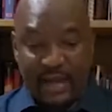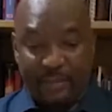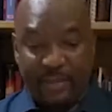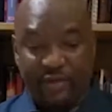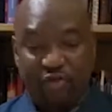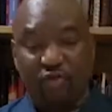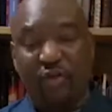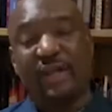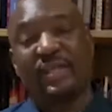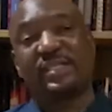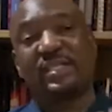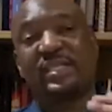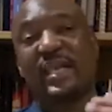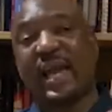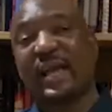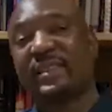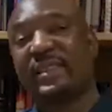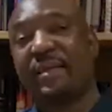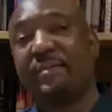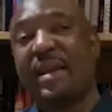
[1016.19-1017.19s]
Number 3,
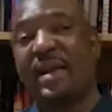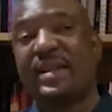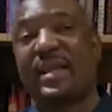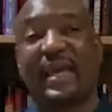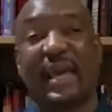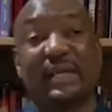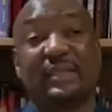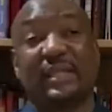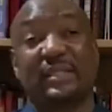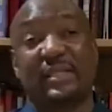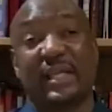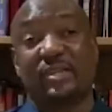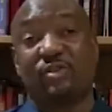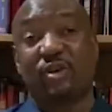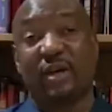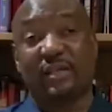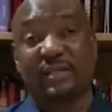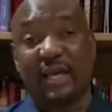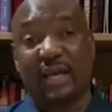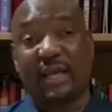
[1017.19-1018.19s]
check the medications
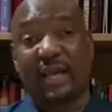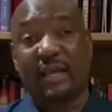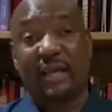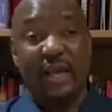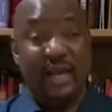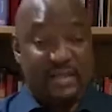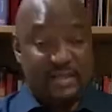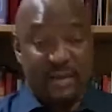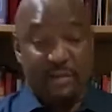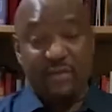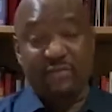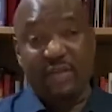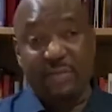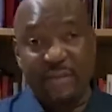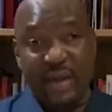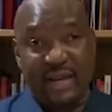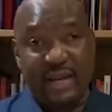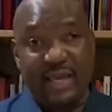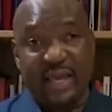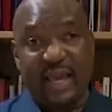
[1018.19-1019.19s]
that you are taking. Some
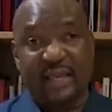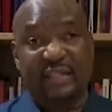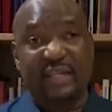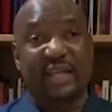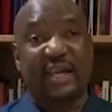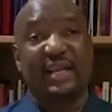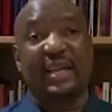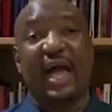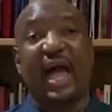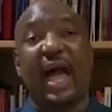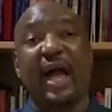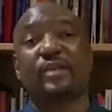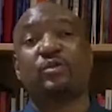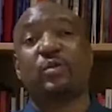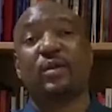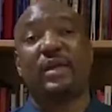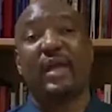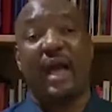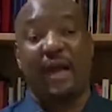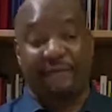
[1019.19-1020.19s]
of the medication can
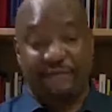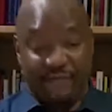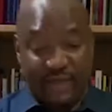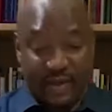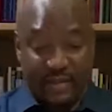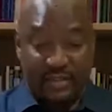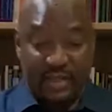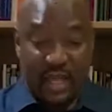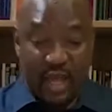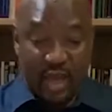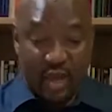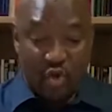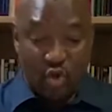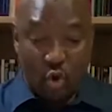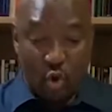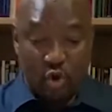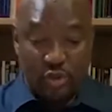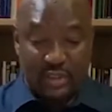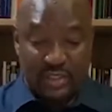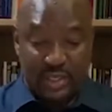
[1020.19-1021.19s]
actually affect
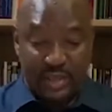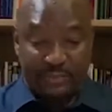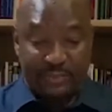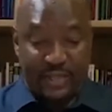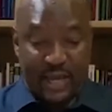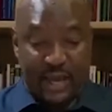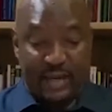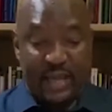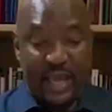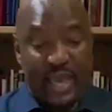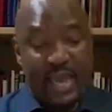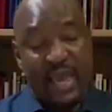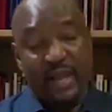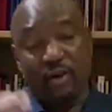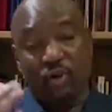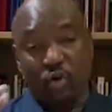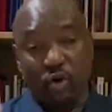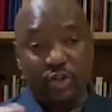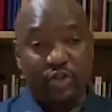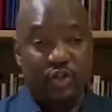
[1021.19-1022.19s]
your sleep time
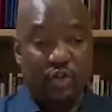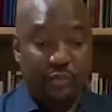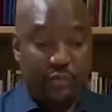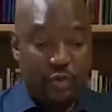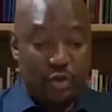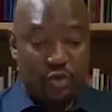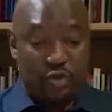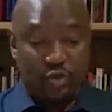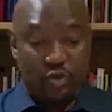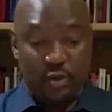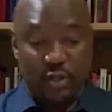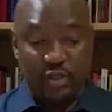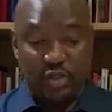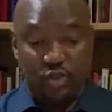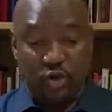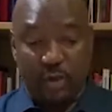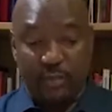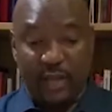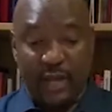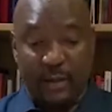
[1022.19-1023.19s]
and contribute
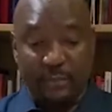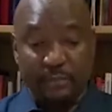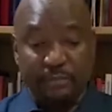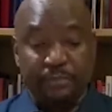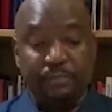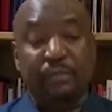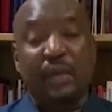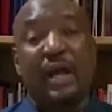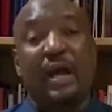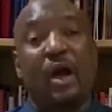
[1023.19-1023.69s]
to insomnia.